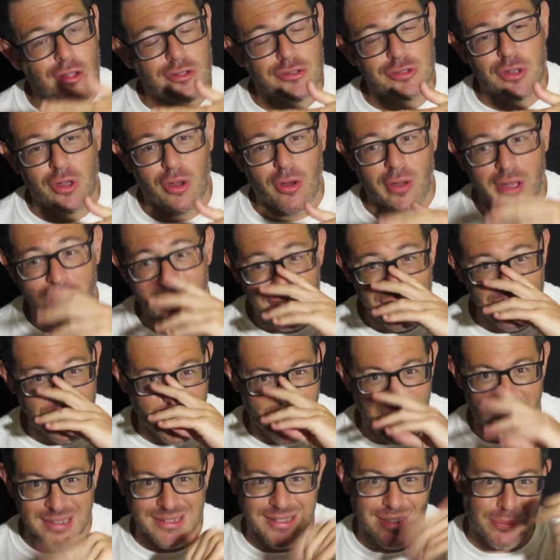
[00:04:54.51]
So I guess she
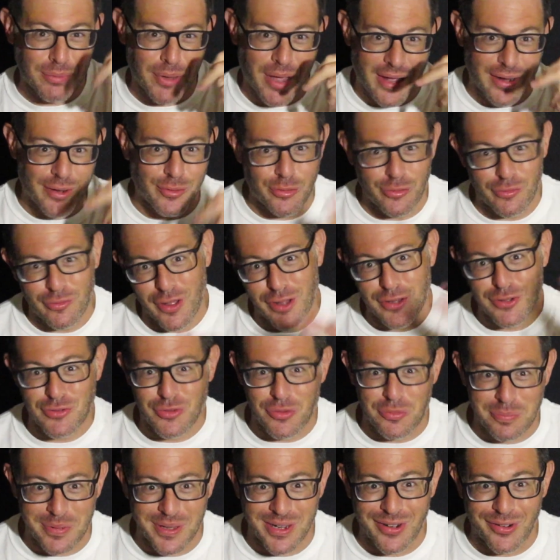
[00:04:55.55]
got some kind of revenge for
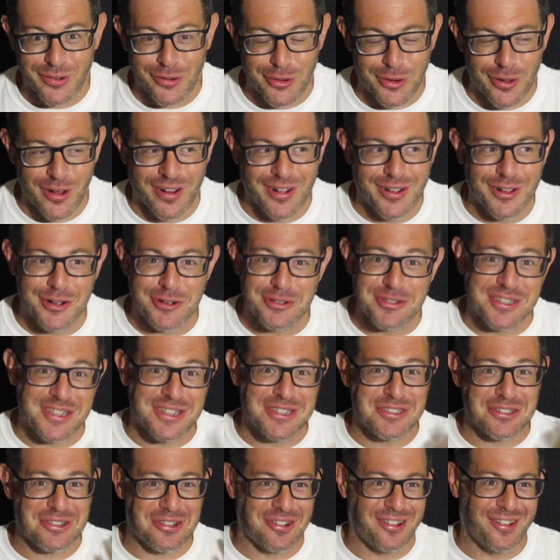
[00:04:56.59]
beating her younger
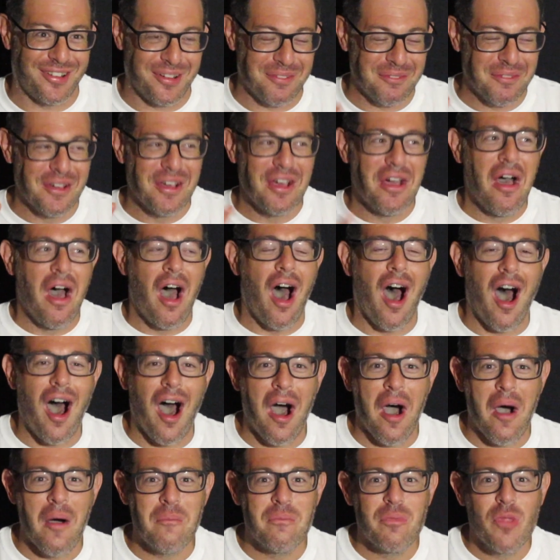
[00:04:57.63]
sister up.
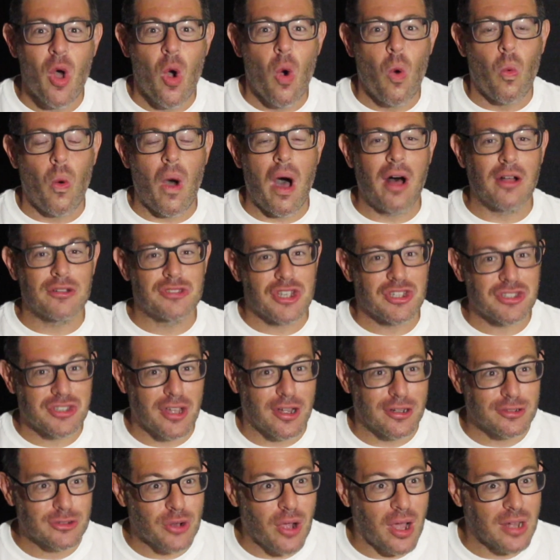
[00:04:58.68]
While Jessica
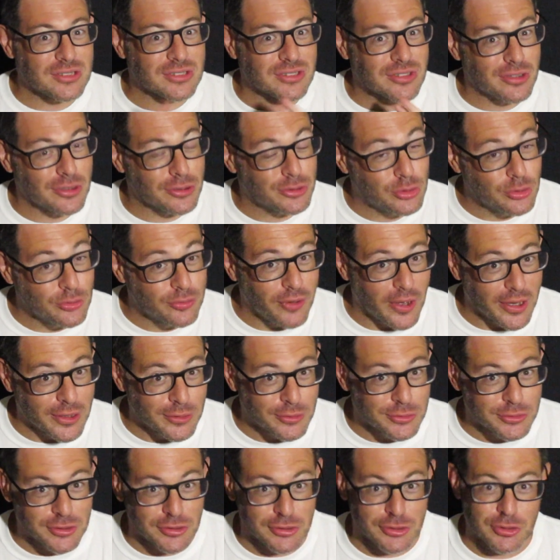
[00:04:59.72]
Andrade's on a 2-fight
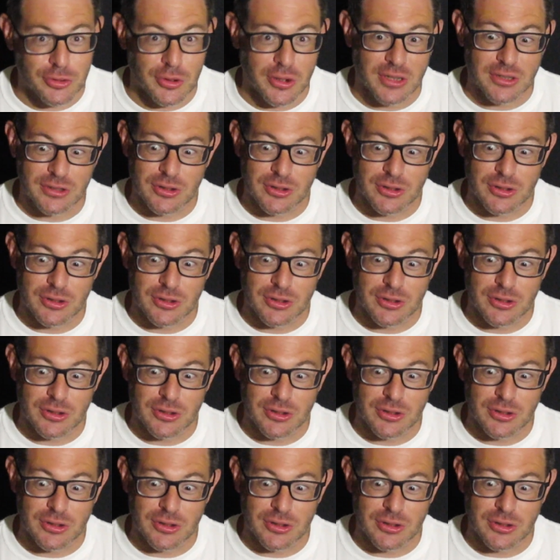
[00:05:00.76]
losing streak.